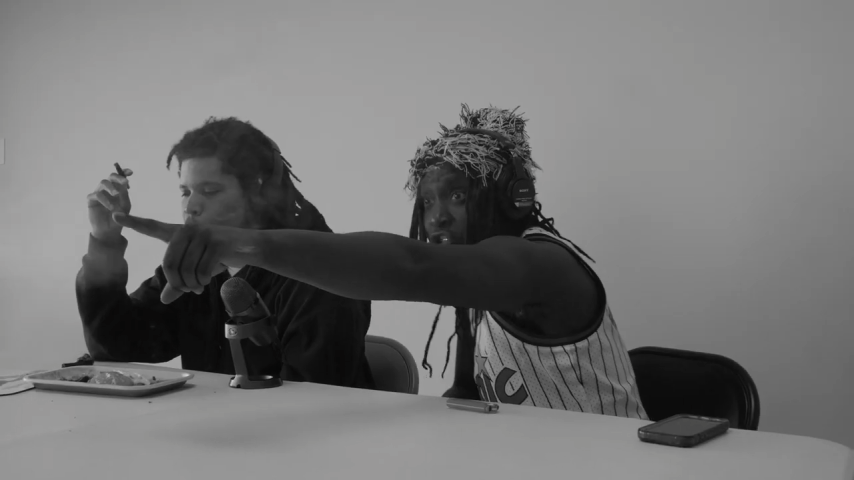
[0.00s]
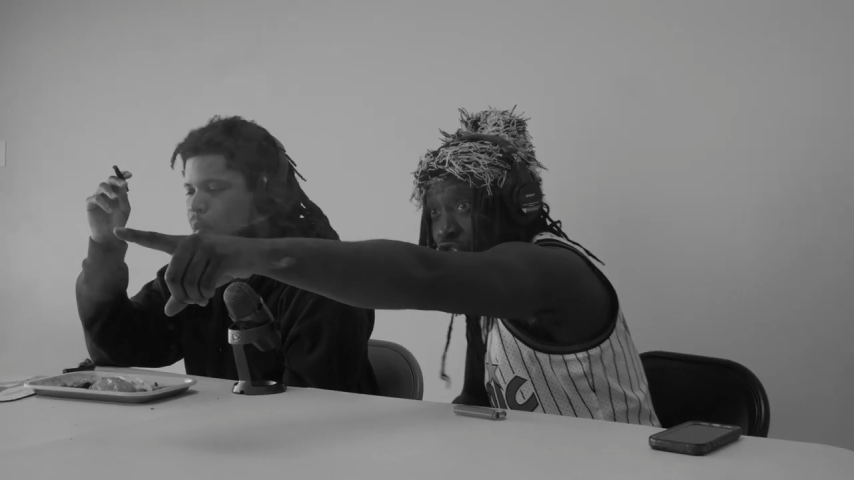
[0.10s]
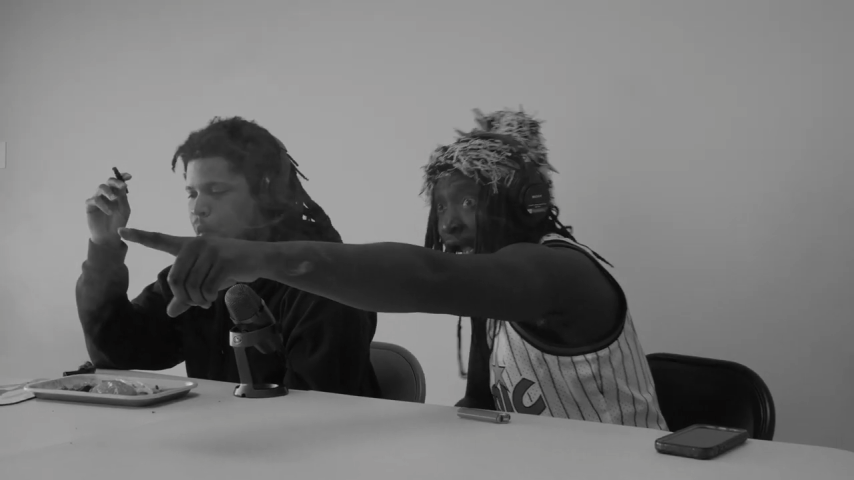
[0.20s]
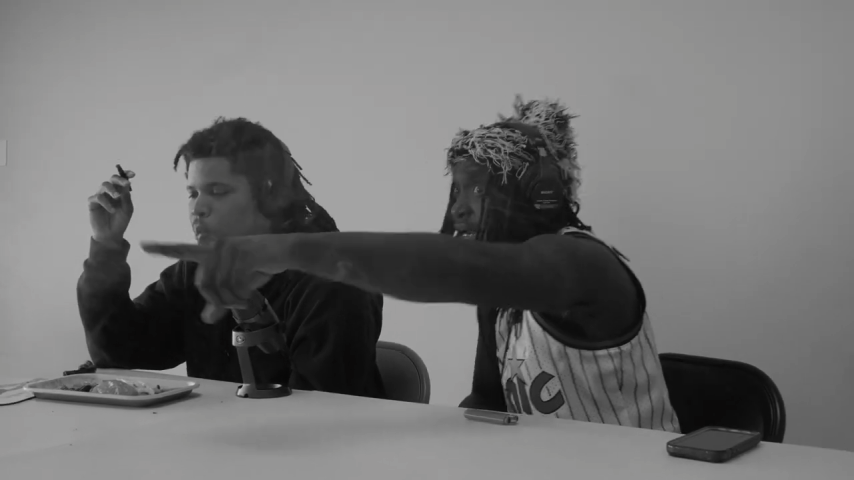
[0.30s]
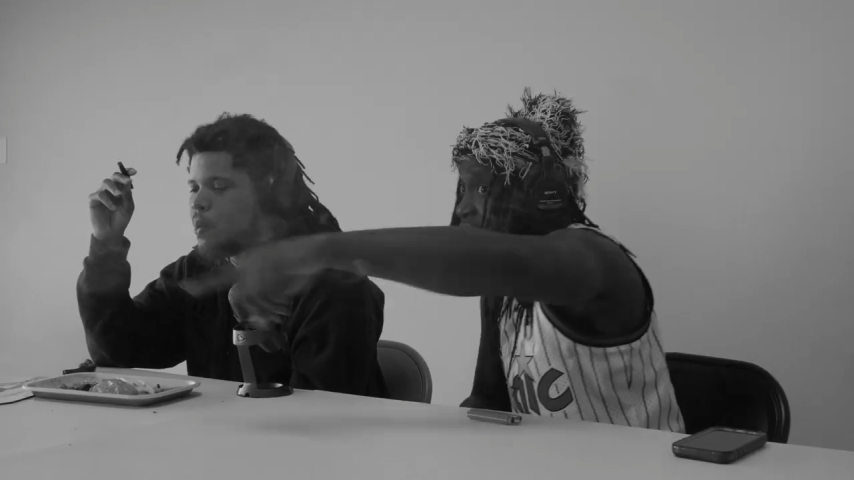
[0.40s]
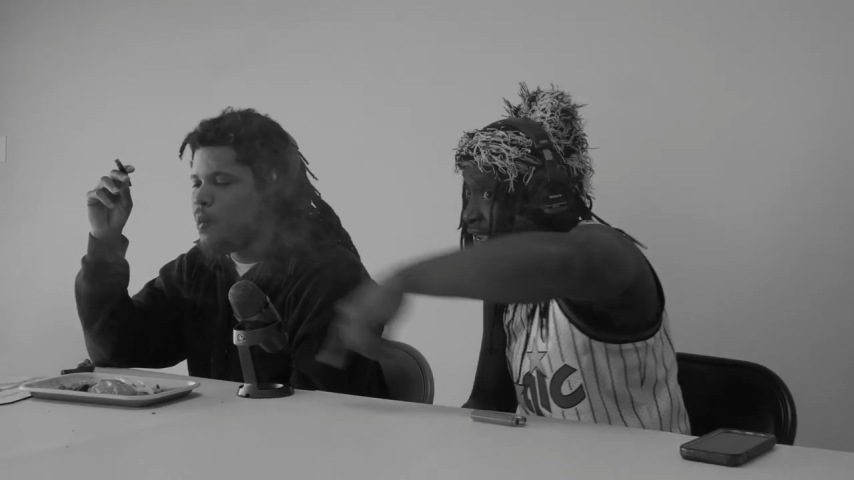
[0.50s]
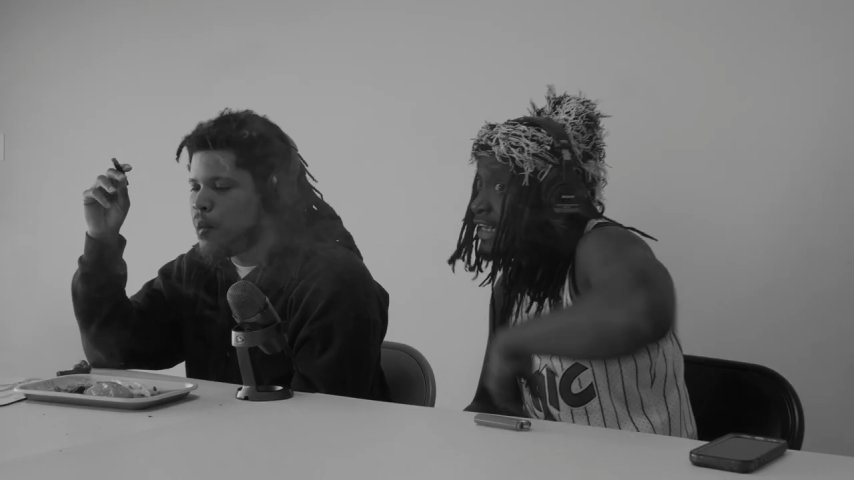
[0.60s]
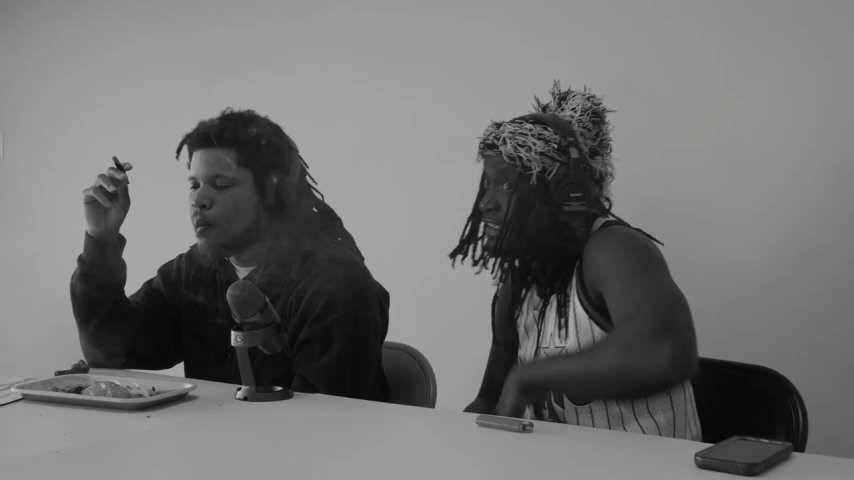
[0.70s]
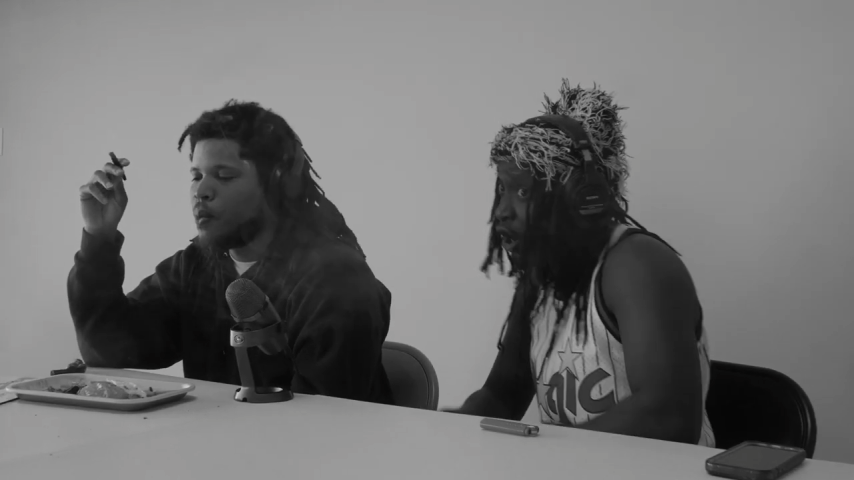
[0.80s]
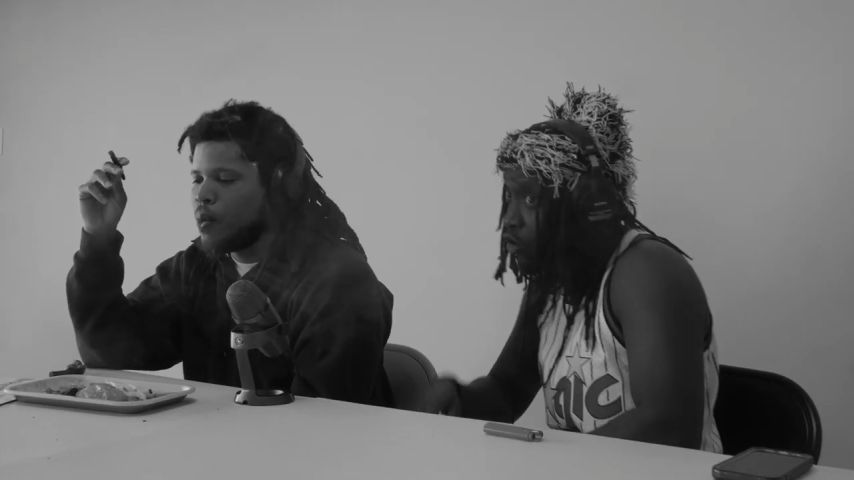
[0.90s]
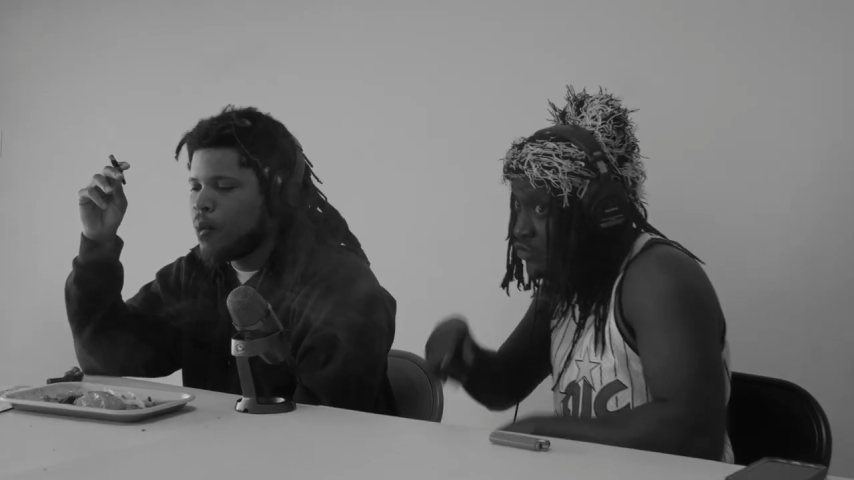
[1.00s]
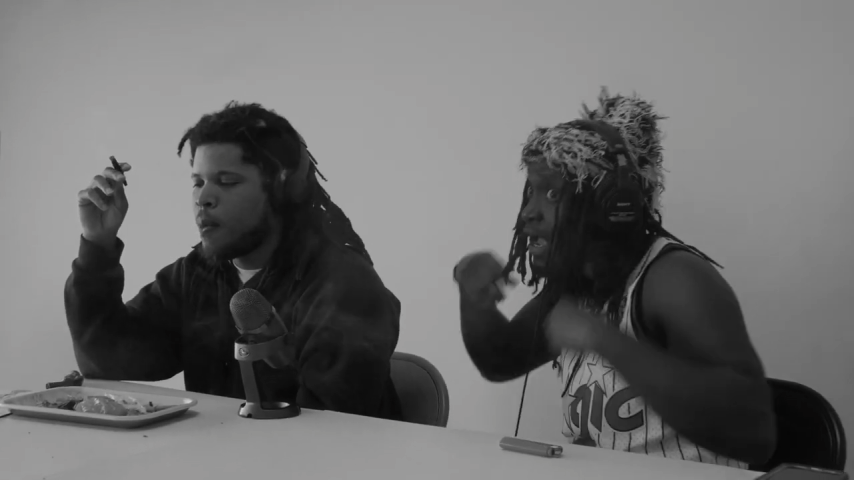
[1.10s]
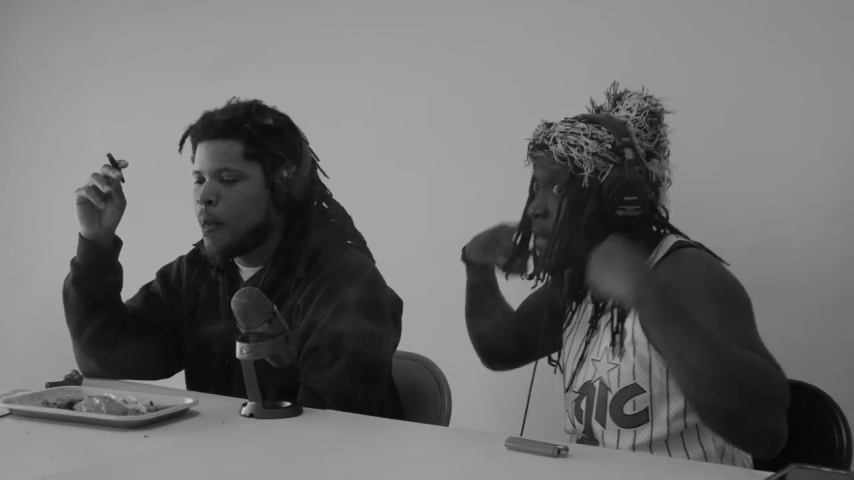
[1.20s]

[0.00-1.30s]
and trying to catch ghosts.